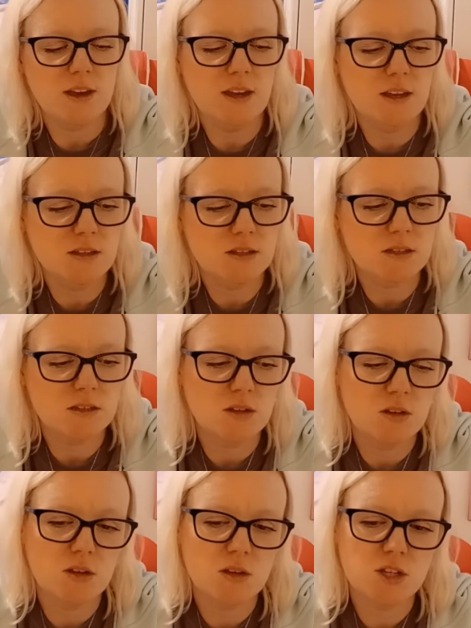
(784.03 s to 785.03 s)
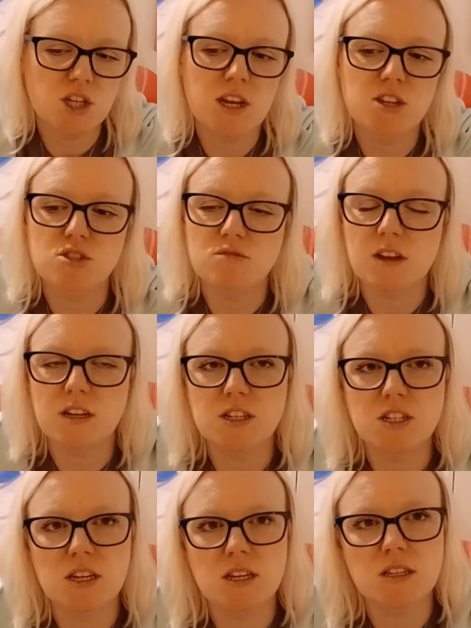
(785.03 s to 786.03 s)
and change your
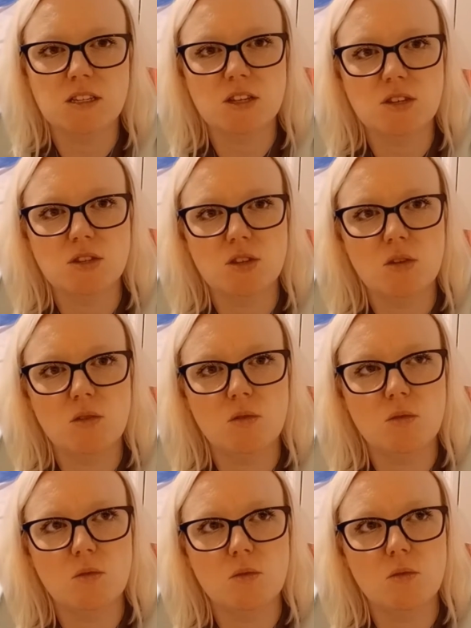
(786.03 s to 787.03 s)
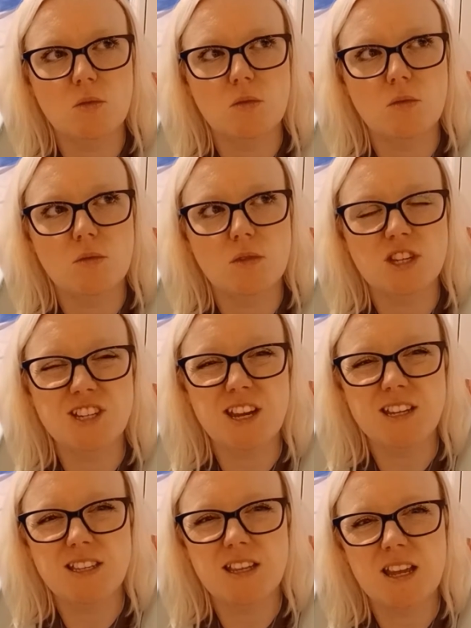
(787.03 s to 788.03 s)
energies. So the
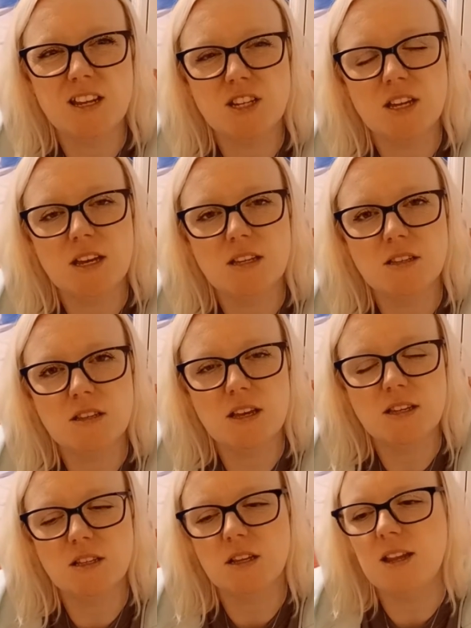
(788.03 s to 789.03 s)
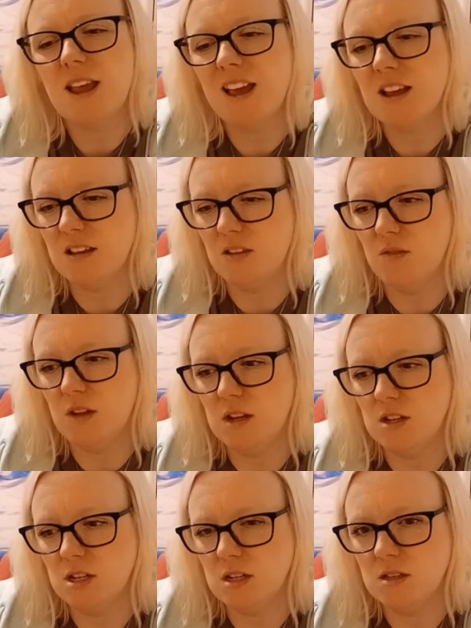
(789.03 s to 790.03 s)
chasing energy is a negative
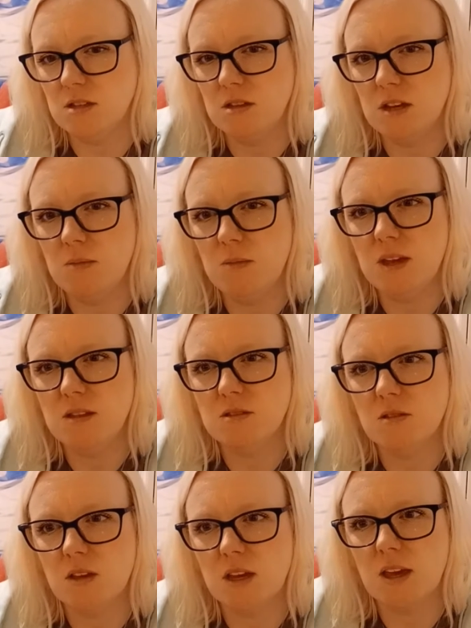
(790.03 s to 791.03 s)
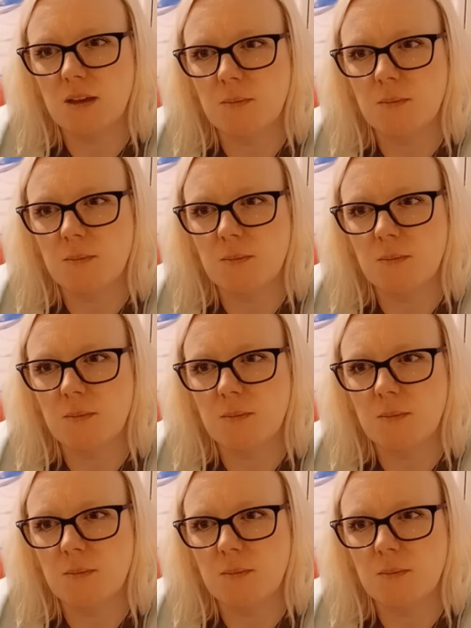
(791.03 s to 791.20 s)
energy. So it means like